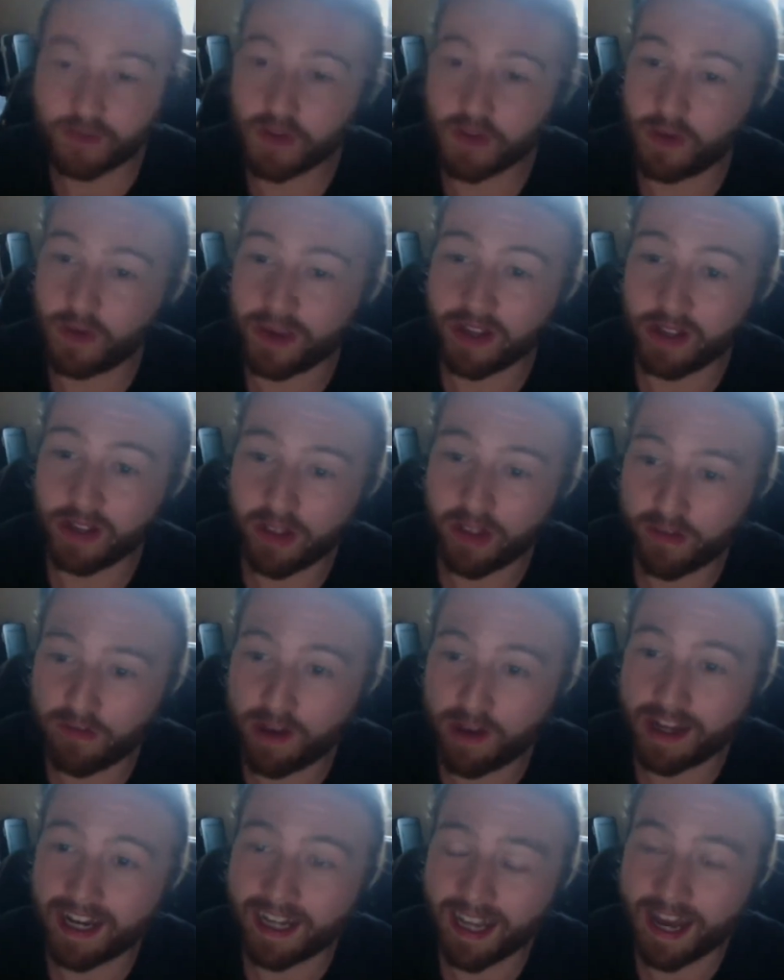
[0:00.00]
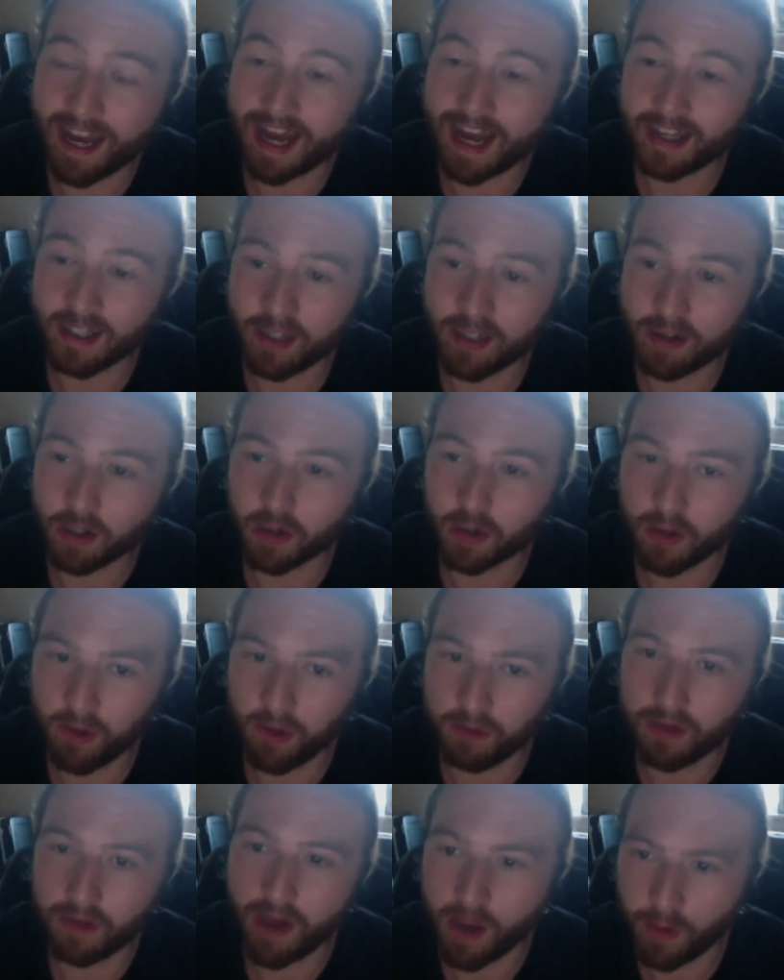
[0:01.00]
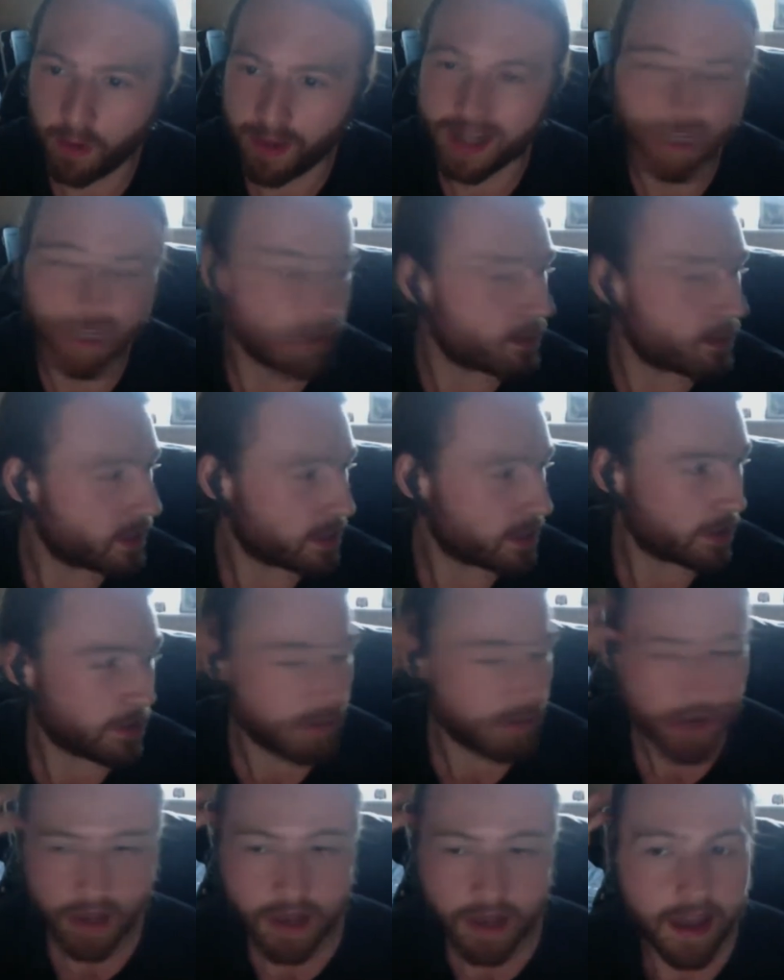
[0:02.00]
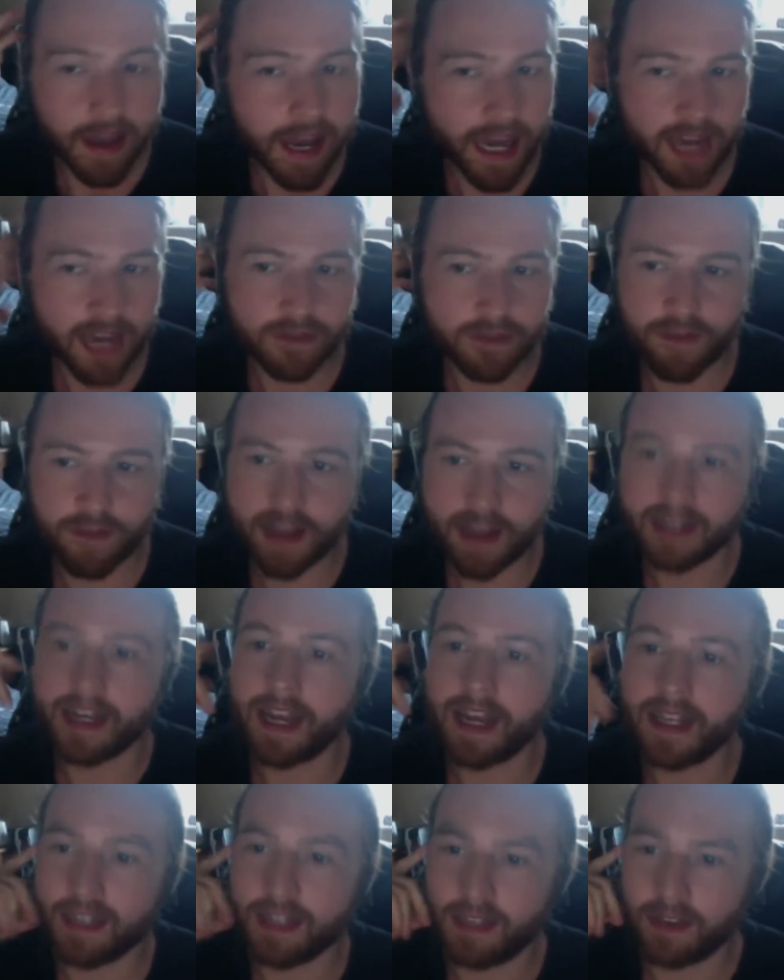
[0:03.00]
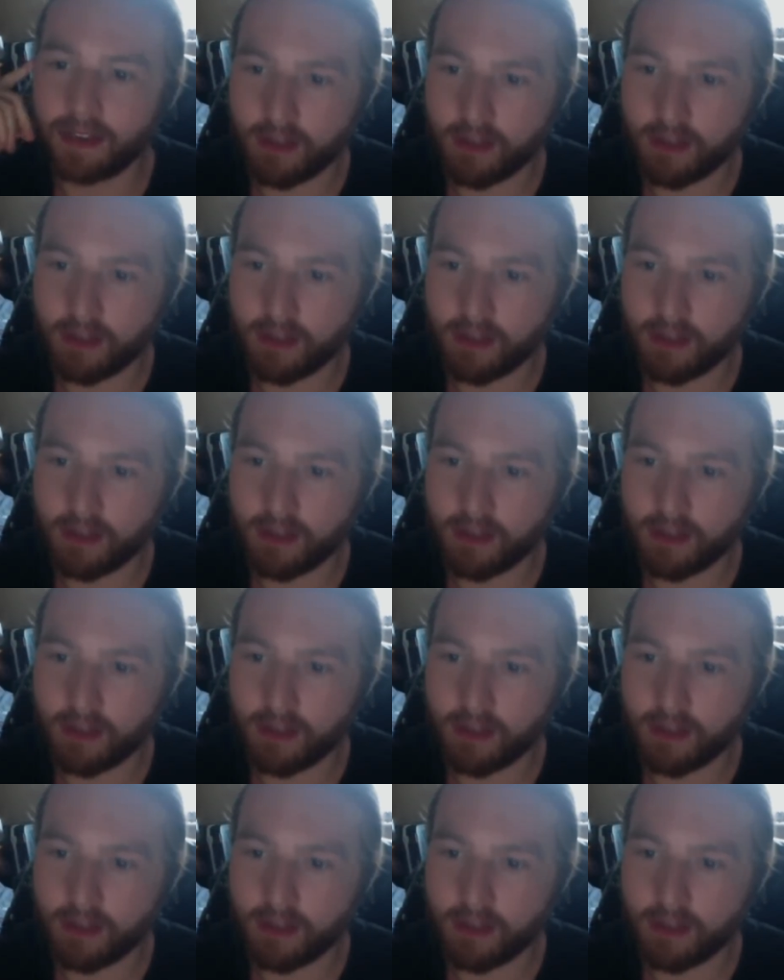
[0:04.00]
another fan edit as usual. Bi-weekly, we do a fan edit that you